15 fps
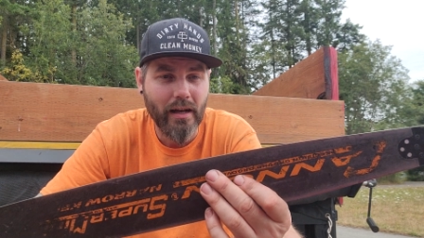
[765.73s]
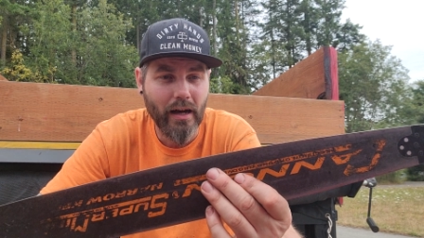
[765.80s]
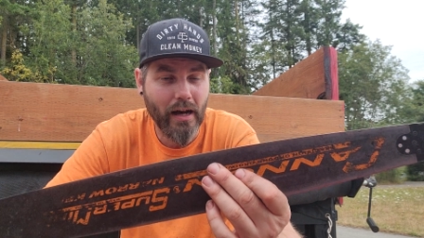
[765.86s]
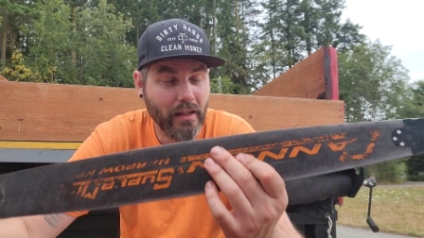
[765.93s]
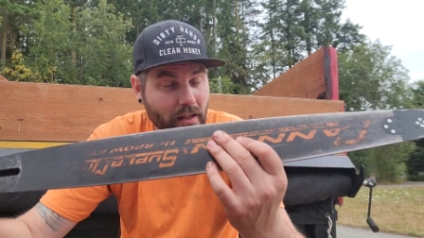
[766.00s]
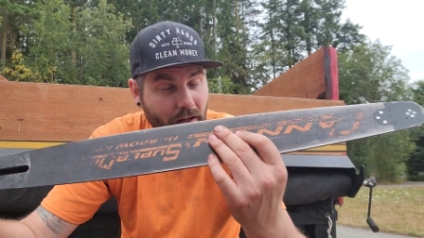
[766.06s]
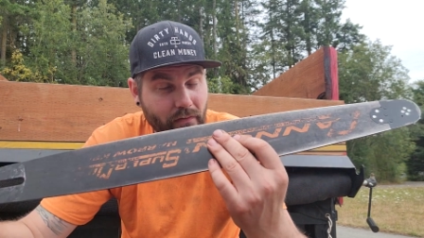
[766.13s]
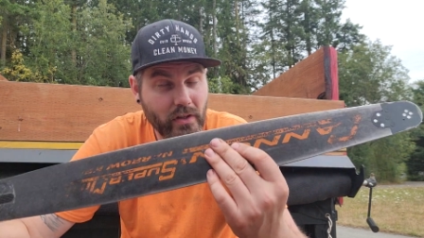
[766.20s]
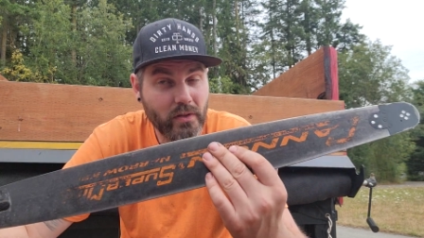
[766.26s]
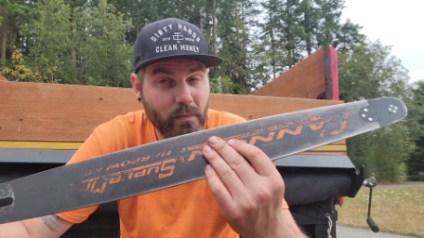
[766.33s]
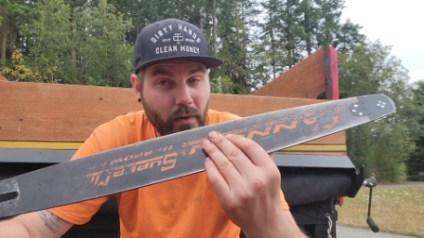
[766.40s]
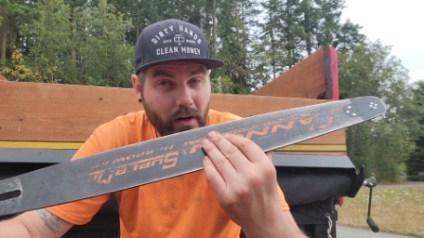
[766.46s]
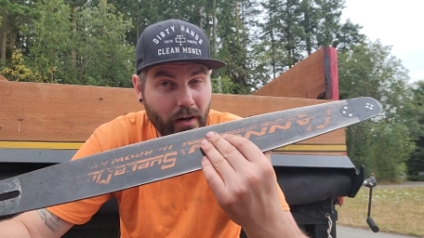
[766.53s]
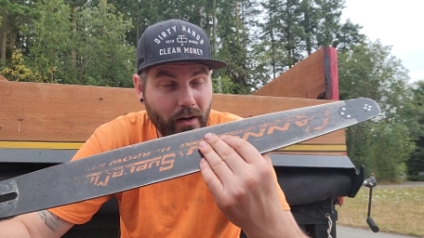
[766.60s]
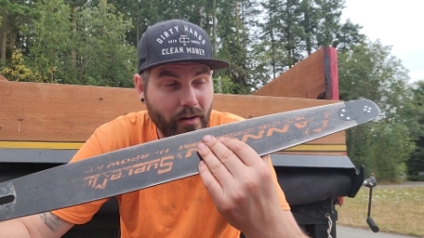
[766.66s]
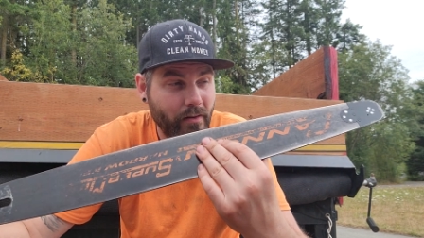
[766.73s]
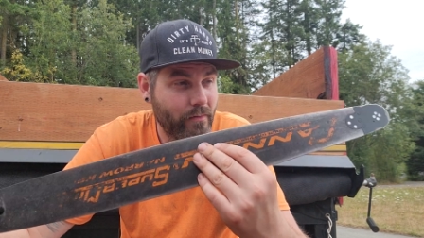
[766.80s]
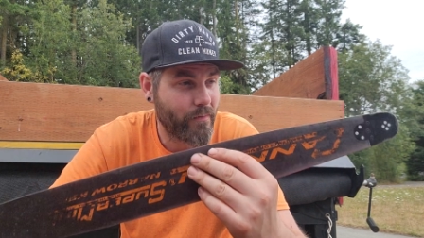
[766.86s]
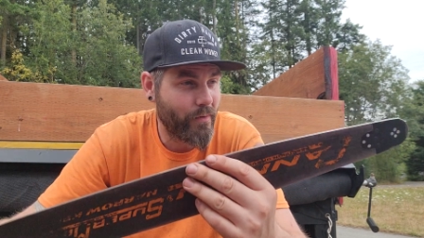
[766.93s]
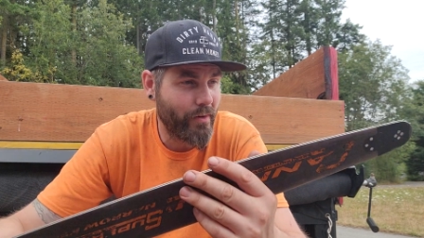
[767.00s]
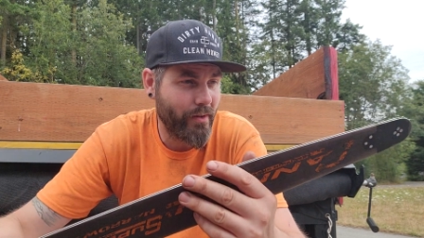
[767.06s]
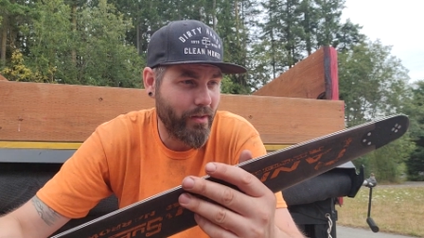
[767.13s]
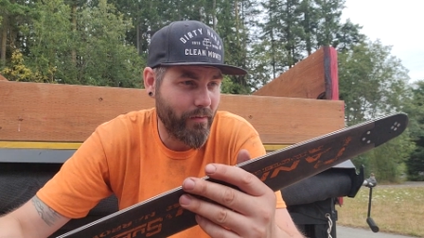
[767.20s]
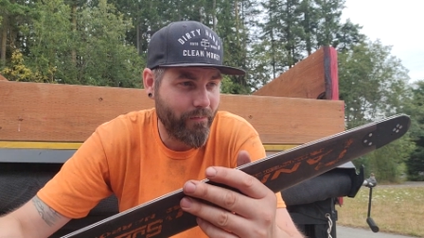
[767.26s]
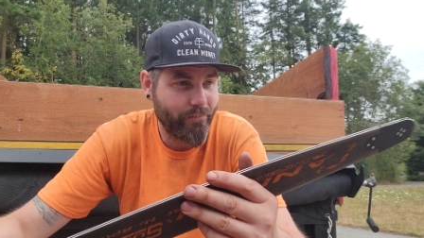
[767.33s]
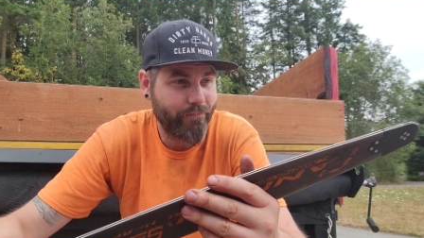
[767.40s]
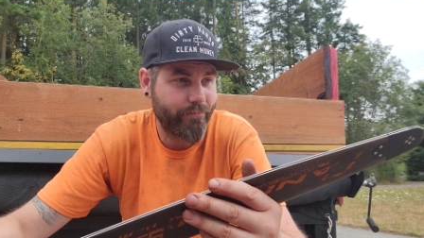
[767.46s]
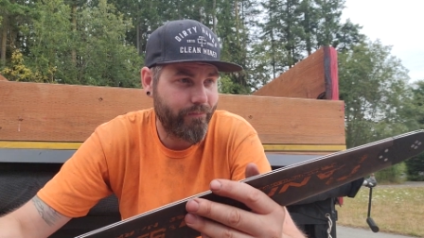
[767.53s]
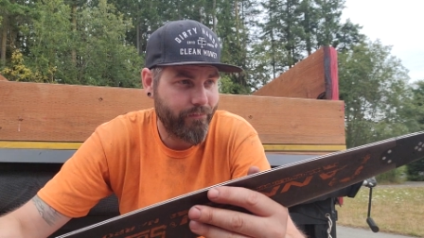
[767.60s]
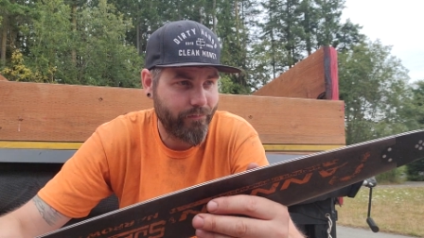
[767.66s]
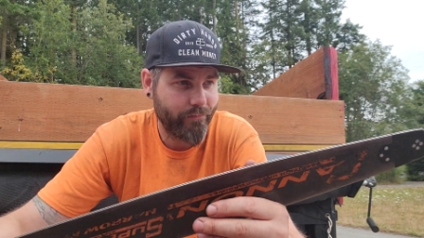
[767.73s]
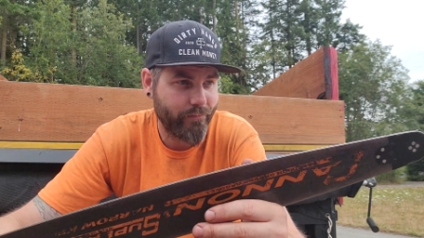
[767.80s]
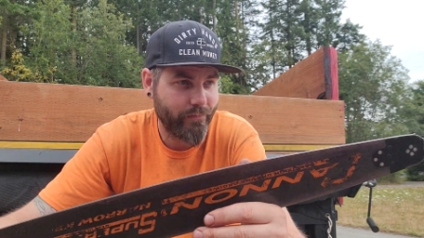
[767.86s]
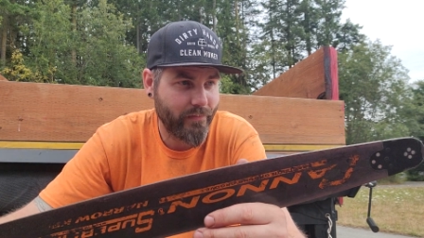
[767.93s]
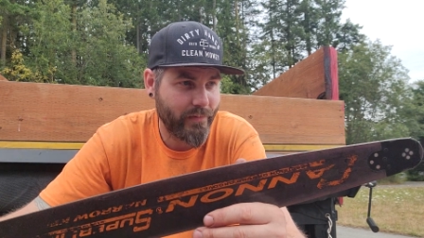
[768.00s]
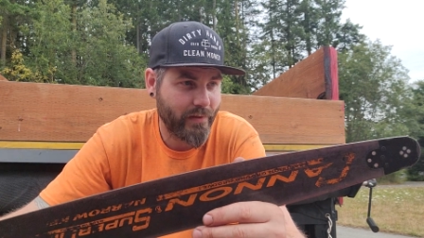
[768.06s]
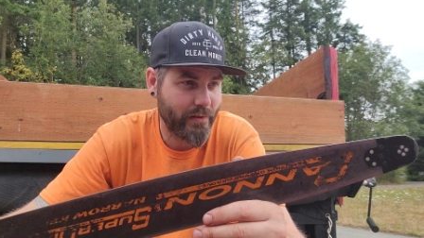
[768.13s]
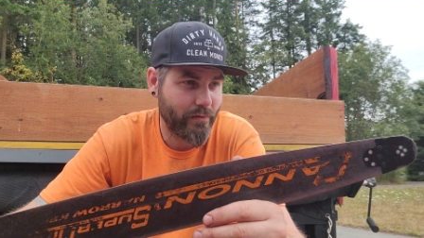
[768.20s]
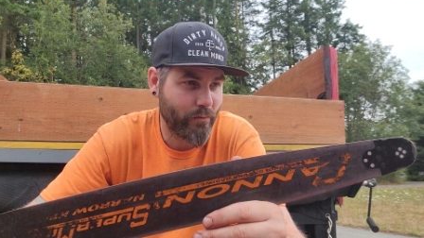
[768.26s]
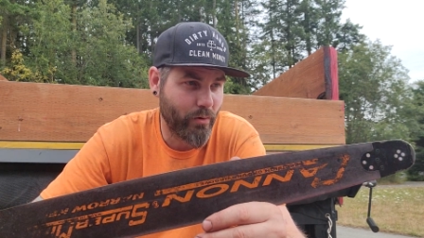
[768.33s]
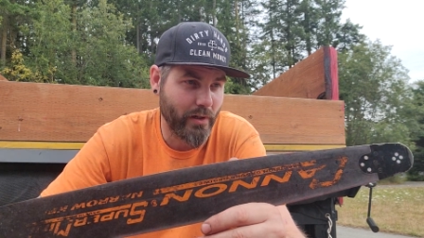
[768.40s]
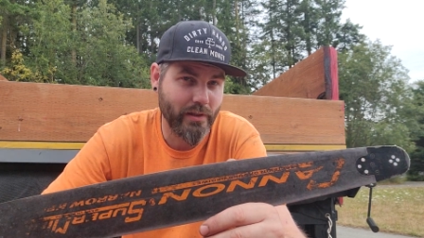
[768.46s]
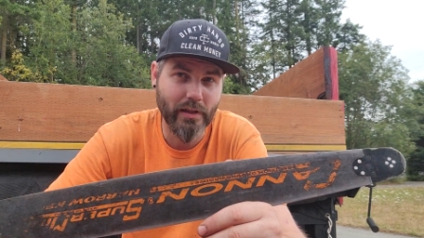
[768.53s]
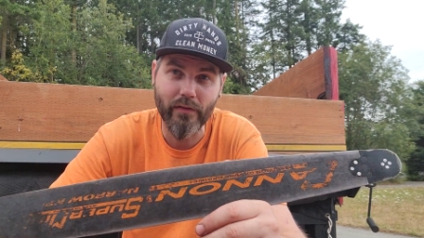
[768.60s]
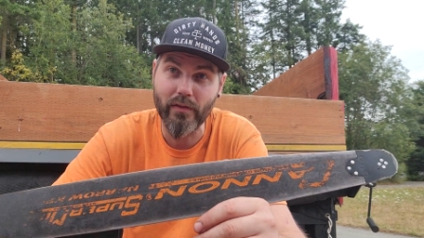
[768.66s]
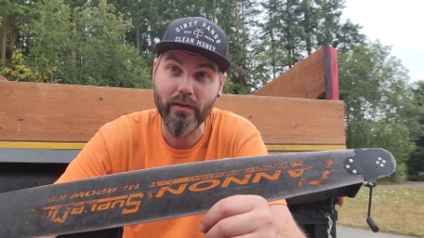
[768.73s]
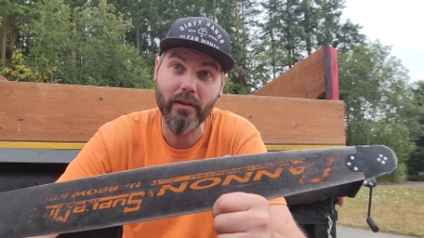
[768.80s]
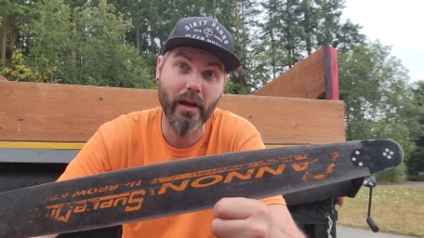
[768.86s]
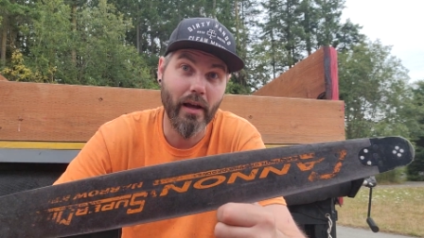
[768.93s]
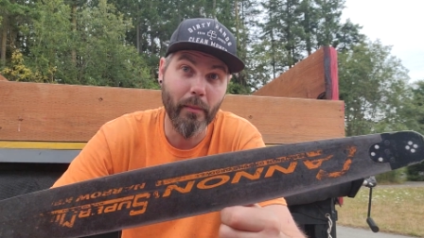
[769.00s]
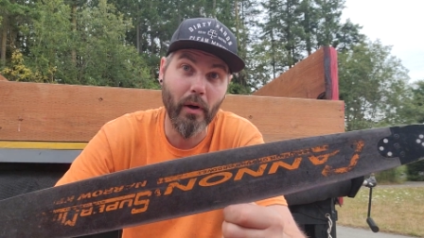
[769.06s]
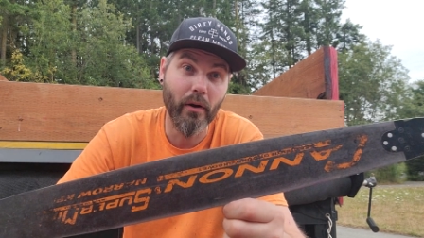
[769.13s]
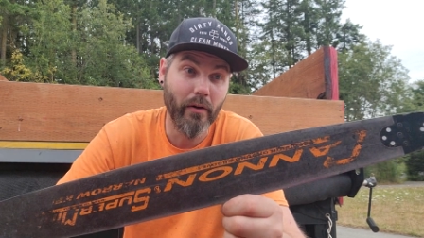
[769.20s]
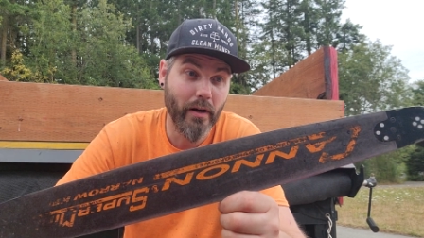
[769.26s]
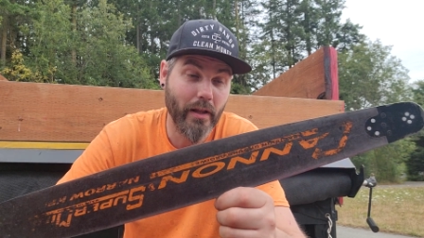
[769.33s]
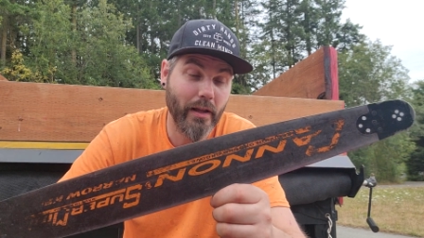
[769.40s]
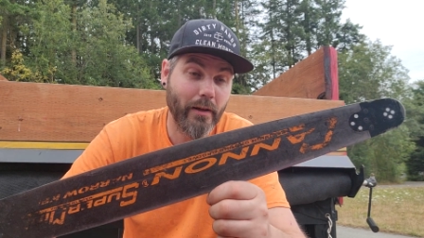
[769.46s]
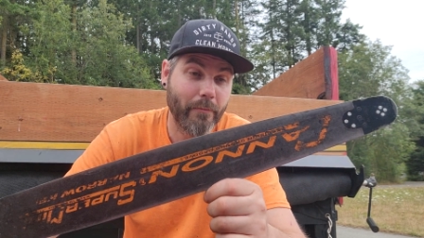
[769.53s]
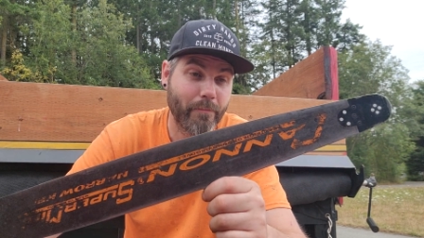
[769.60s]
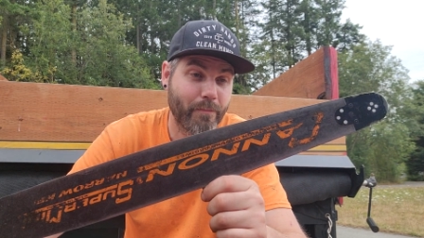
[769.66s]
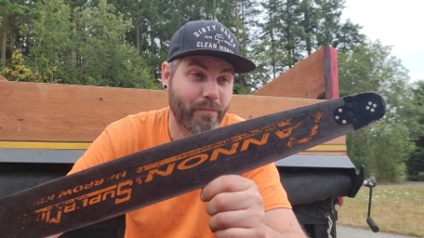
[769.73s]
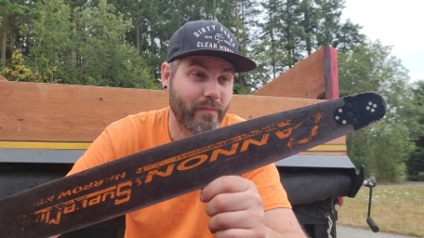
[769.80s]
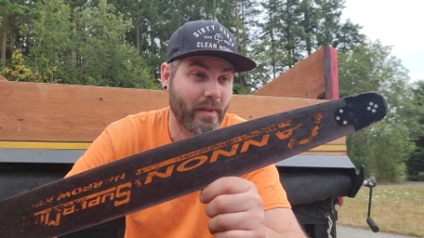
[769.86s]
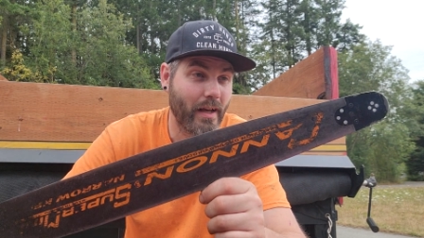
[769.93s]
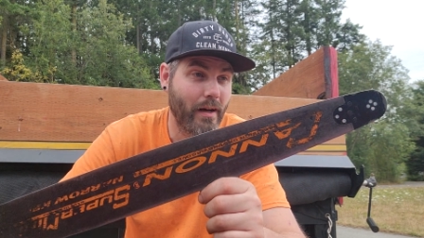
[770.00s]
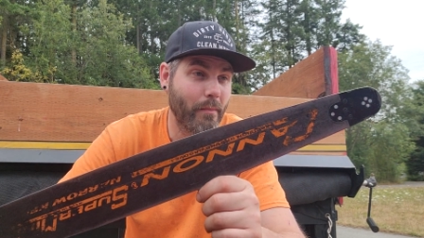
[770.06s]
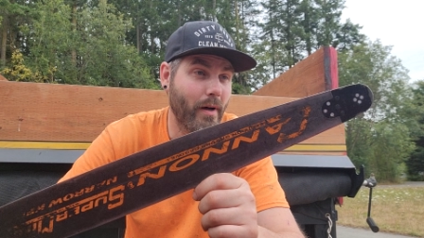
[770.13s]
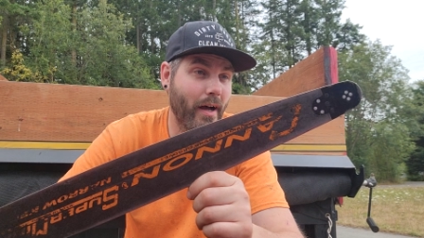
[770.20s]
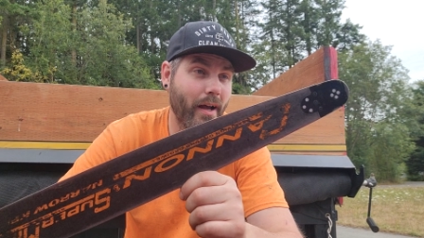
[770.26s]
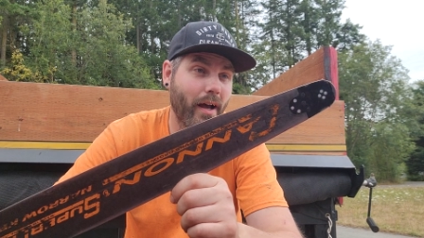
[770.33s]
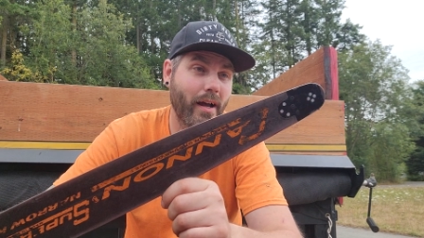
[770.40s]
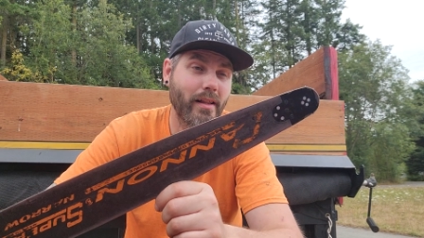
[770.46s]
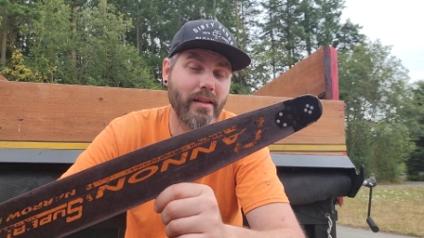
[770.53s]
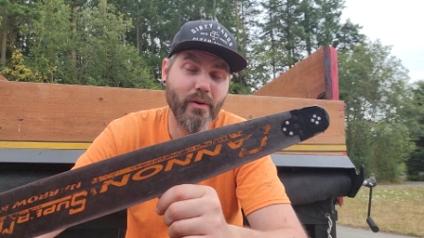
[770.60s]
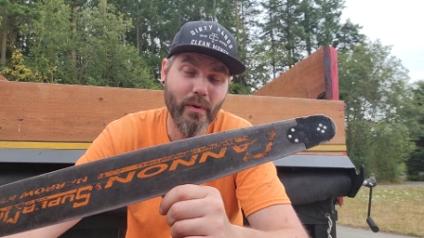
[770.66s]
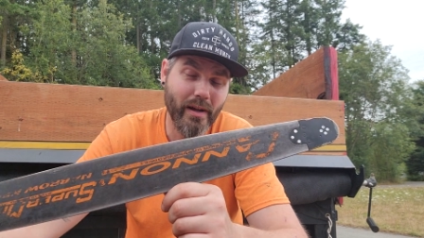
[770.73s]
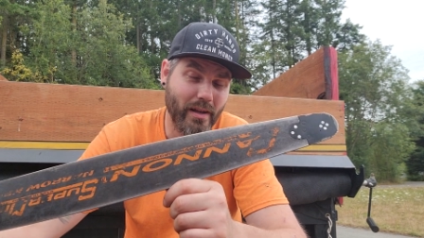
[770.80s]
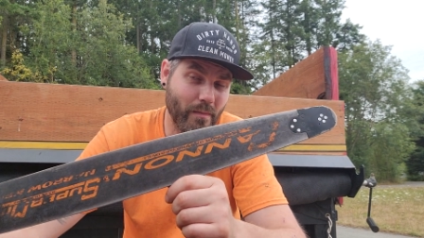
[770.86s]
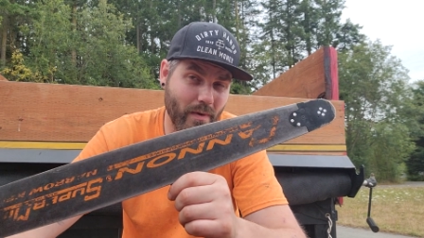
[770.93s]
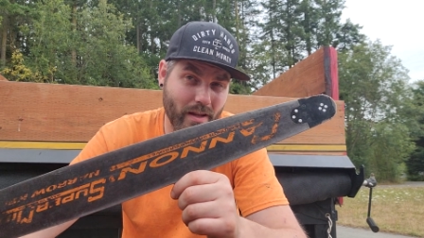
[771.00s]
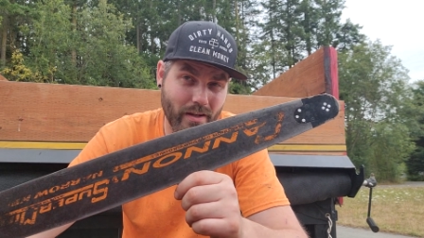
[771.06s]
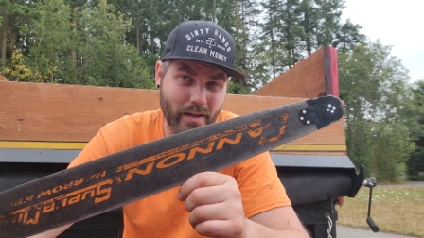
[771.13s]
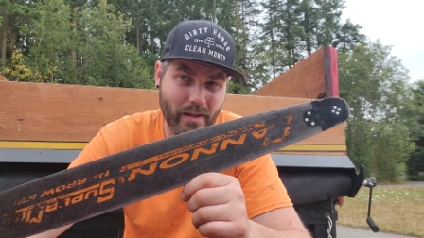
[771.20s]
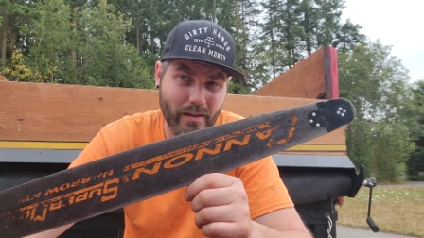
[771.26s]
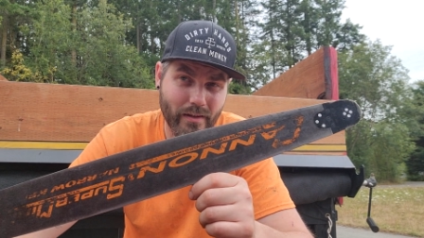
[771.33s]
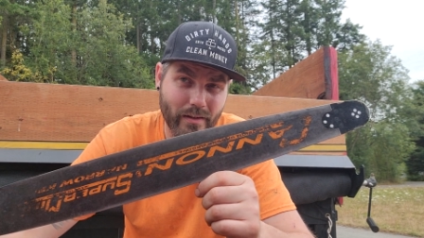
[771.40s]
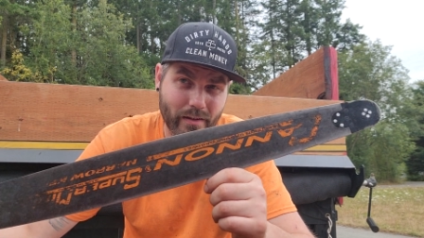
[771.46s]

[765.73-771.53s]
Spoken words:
I love this bar for the 27th time already. I highly recommend it.